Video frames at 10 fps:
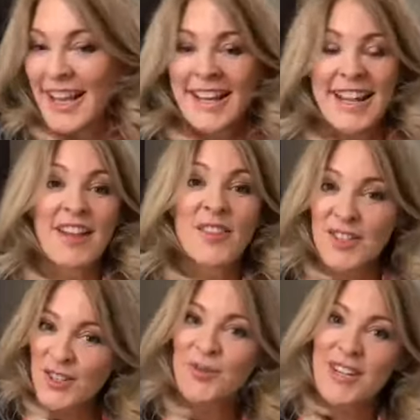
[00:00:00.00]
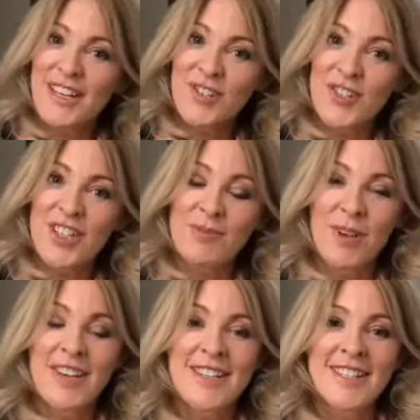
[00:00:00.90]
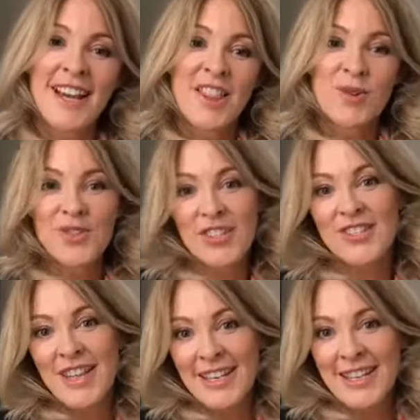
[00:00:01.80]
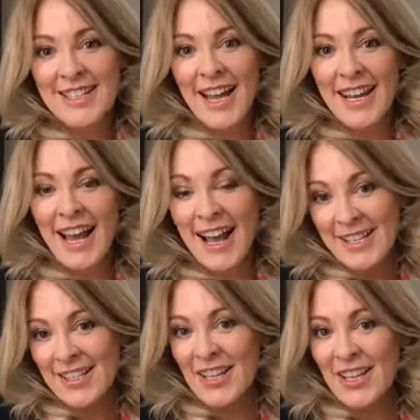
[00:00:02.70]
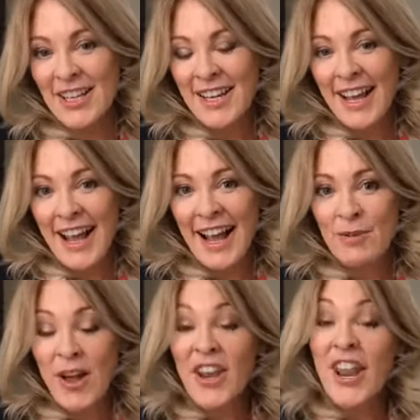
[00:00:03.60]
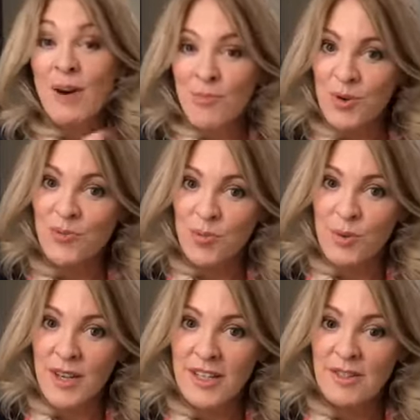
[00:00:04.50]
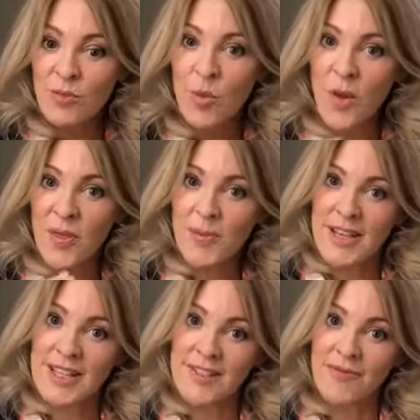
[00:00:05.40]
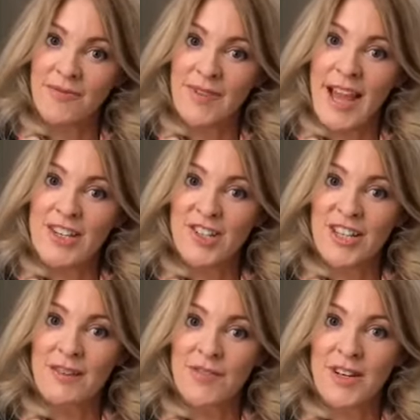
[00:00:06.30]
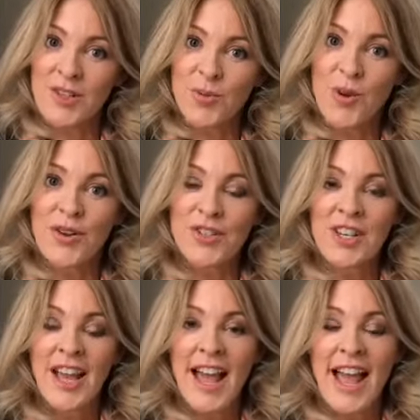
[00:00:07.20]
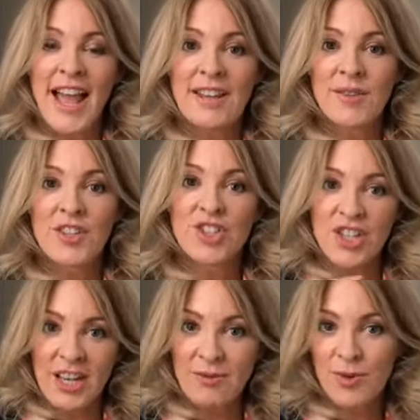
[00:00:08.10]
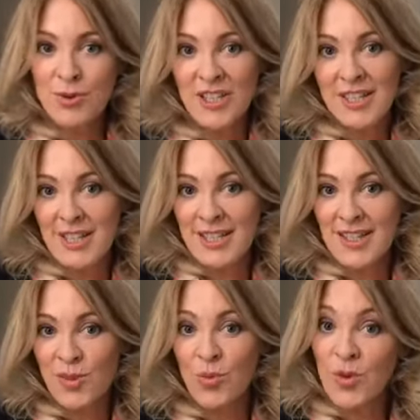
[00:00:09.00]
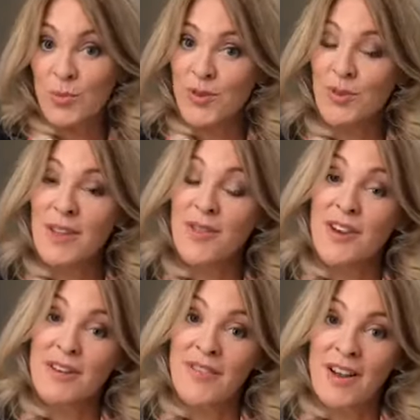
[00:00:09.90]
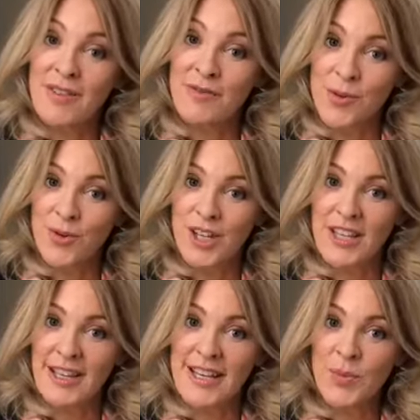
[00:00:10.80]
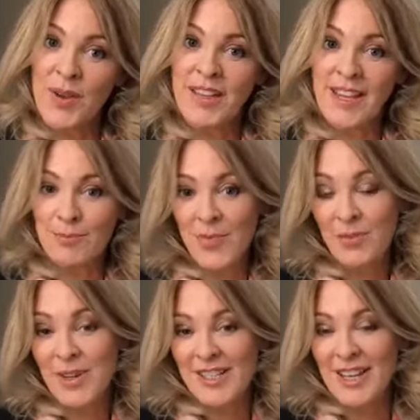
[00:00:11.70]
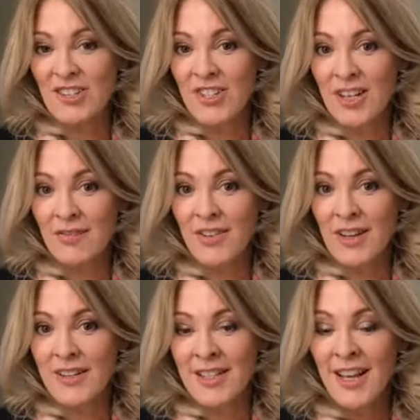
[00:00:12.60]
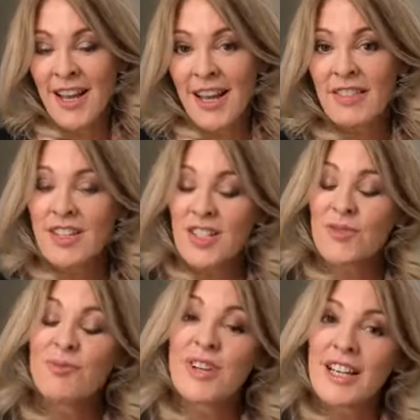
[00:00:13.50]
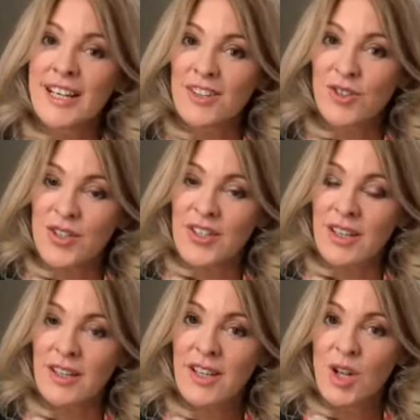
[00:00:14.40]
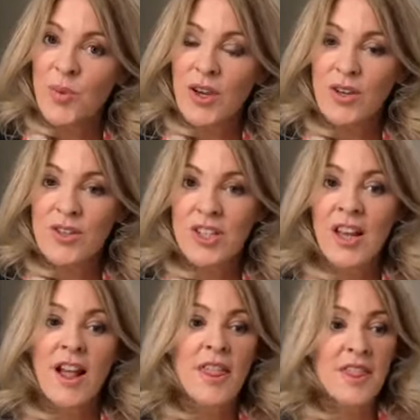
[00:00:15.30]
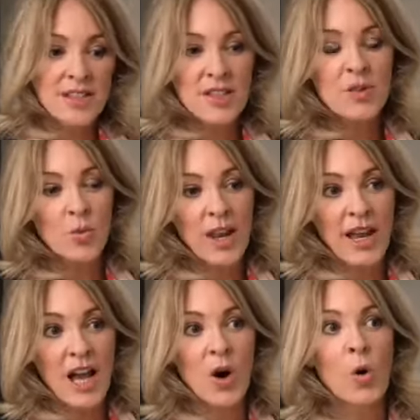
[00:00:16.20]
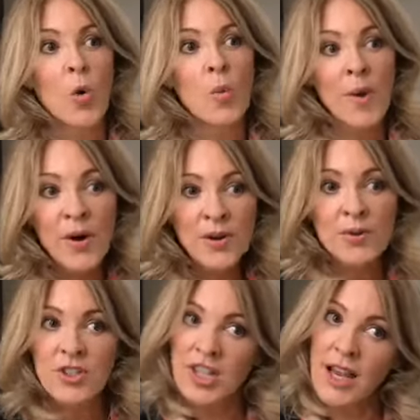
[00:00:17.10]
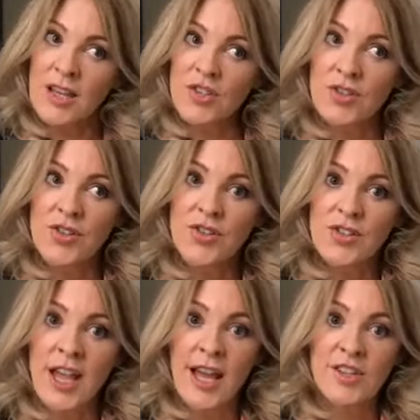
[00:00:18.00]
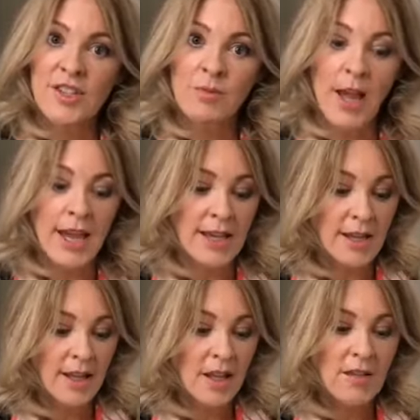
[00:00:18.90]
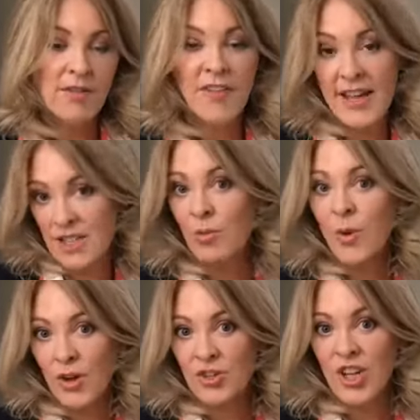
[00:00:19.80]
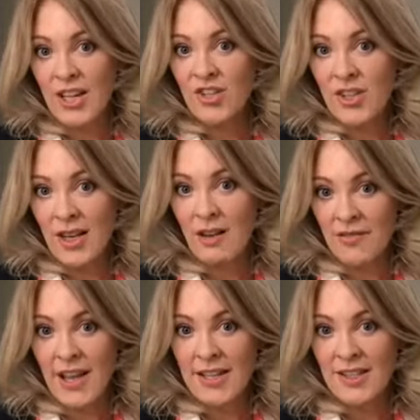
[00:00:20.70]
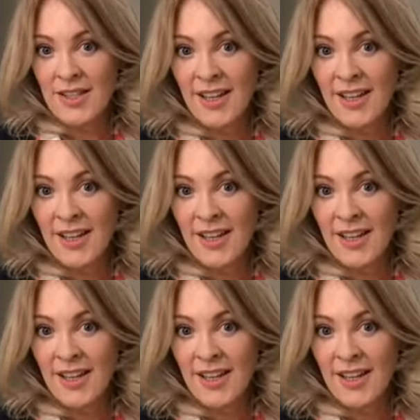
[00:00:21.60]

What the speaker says: Now, this is really interesting because there was a study done asking a number of women what the best age to get fillers was, and the general consensus was between 35 and 40 as being the best age to get fillers. And this is really interesting because this is when our hormonal changes start to make fat and bone changes in our face.